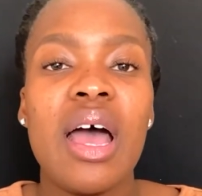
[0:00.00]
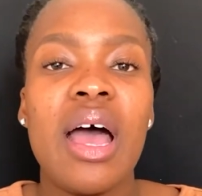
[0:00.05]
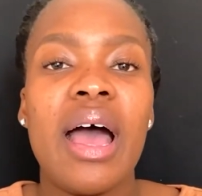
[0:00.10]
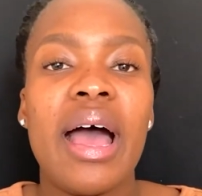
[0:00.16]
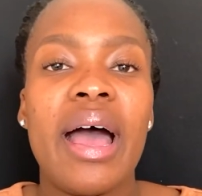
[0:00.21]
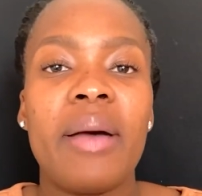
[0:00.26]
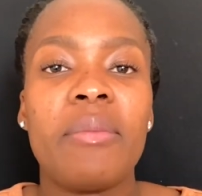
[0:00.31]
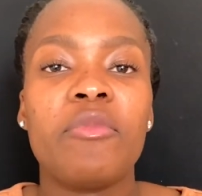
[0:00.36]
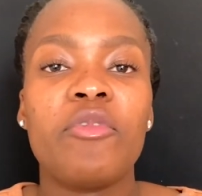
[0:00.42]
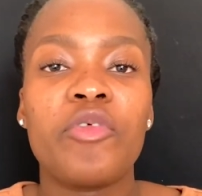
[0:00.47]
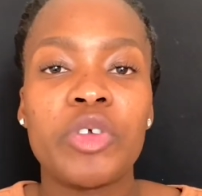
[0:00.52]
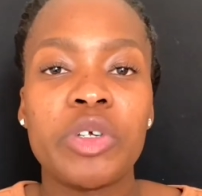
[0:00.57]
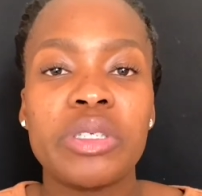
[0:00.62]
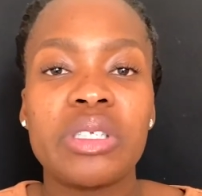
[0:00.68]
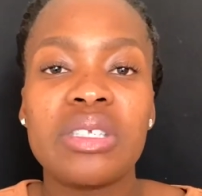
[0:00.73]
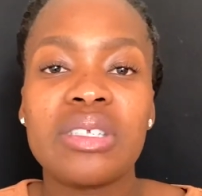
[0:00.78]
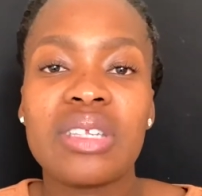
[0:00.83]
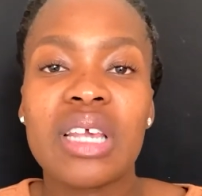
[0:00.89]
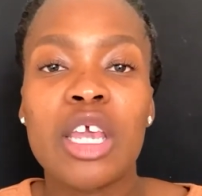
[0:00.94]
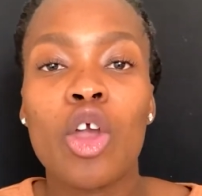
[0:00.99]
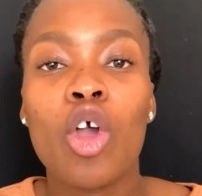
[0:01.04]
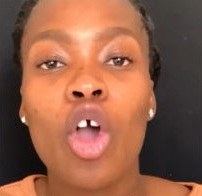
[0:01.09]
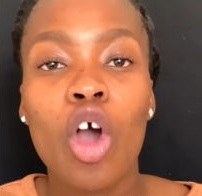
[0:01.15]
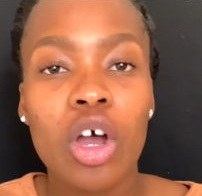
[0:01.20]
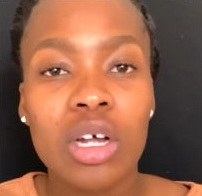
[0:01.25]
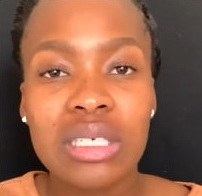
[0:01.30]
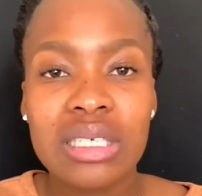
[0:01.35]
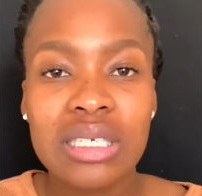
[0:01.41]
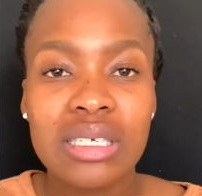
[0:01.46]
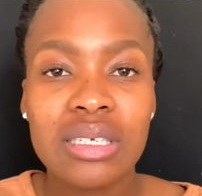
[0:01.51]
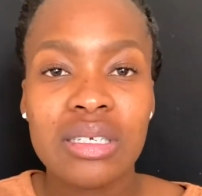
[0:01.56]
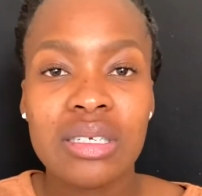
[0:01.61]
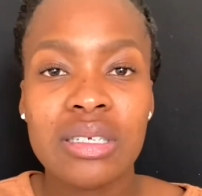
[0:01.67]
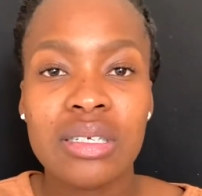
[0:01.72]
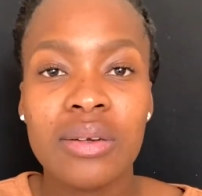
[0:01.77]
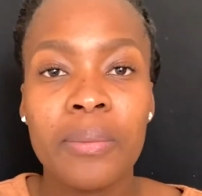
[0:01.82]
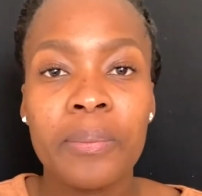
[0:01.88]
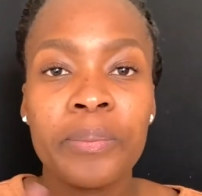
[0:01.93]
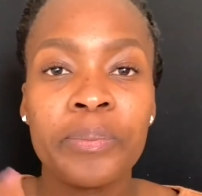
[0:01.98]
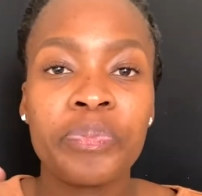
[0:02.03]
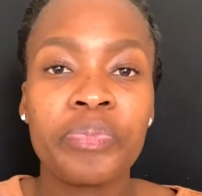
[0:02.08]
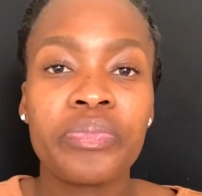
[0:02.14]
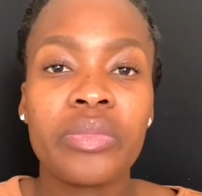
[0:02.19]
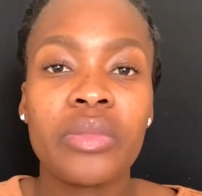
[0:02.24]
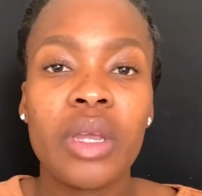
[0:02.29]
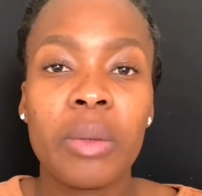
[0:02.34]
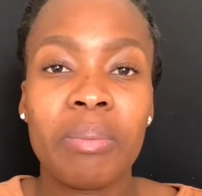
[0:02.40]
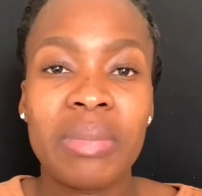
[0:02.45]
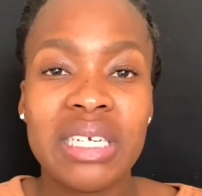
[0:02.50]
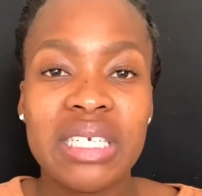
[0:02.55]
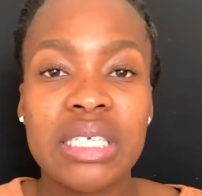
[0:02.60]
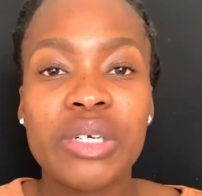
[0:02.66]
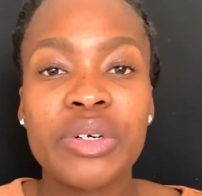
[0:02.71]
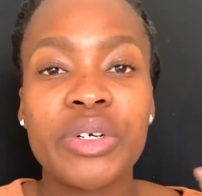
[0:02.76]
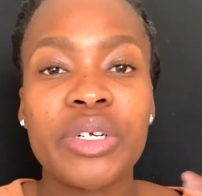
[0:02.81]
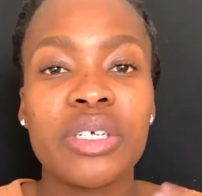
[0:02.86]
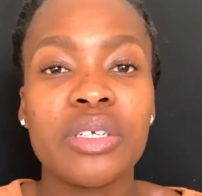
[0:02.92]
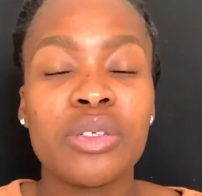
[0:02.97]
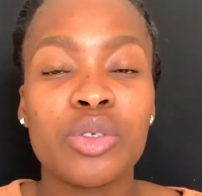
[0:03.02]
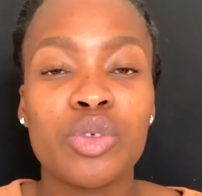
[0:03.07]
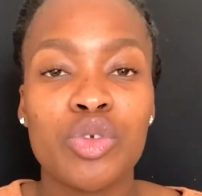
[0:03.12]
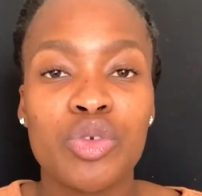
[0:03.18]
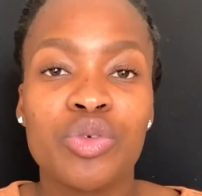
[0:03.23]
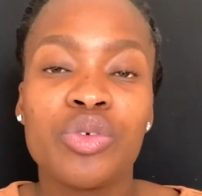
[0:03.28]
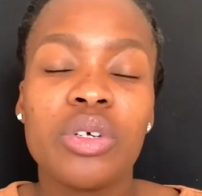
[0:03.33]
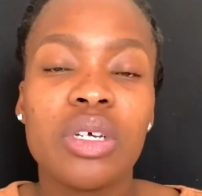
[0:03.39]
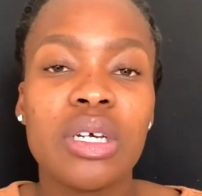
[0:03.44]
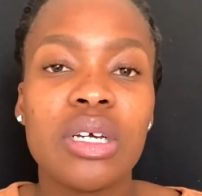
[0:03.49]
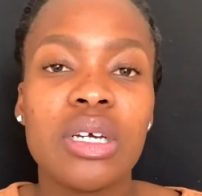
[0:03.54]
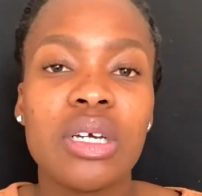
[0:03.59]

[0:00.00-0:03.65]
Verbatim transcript: um, versus a cotton material doek.